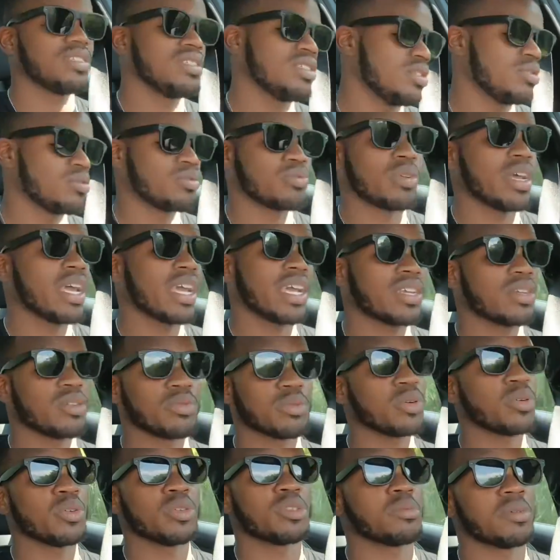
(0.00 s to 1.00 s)
raggedy
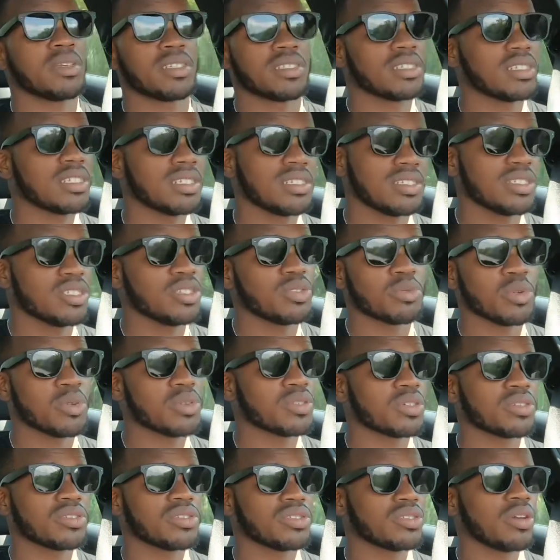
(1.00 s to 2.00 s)
roads. Basically, these roads
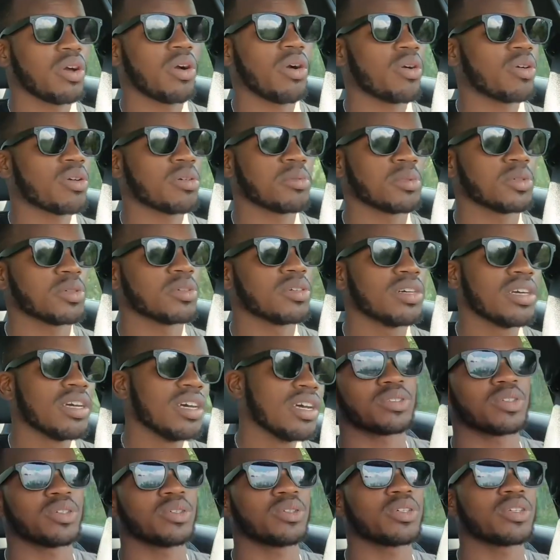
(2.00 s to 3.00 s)
are just horrible.
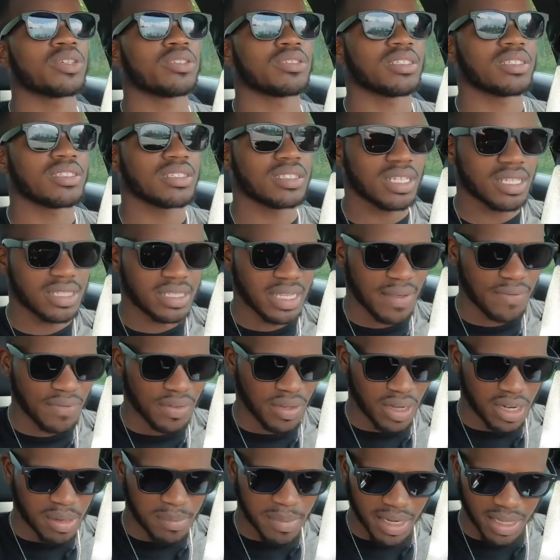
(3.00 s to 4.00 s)
So So this does have the
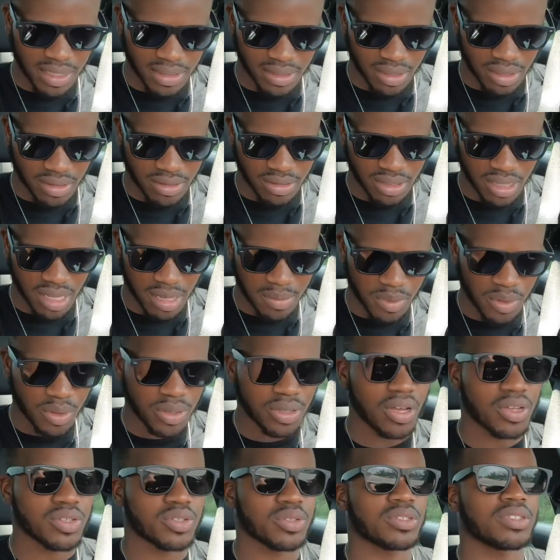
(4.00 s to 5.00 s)
automatic start stop. You can
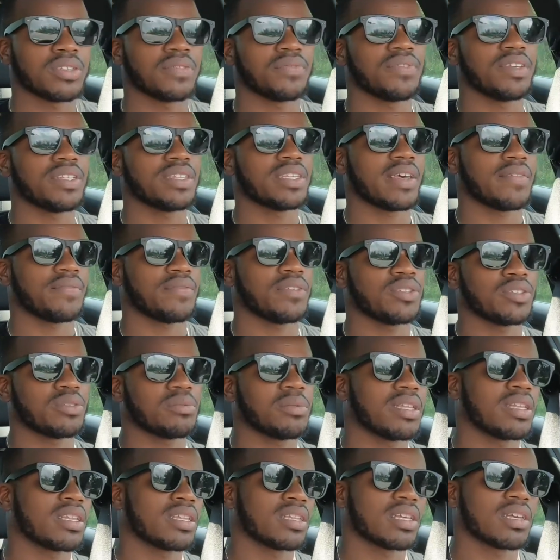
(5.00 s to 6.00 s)
also defeat that feature
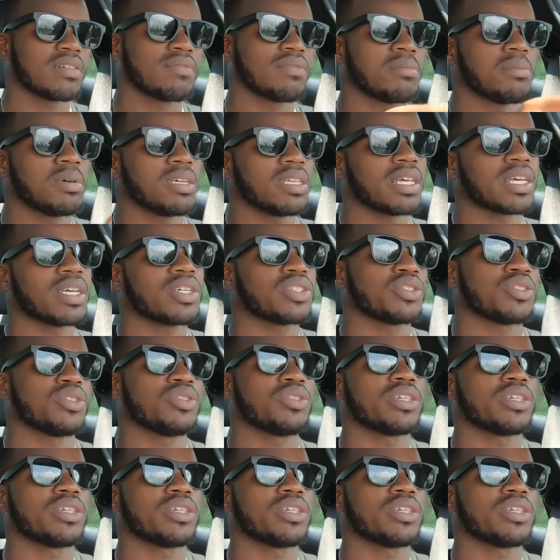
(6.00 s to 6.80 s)
by the click of a button, like I showed you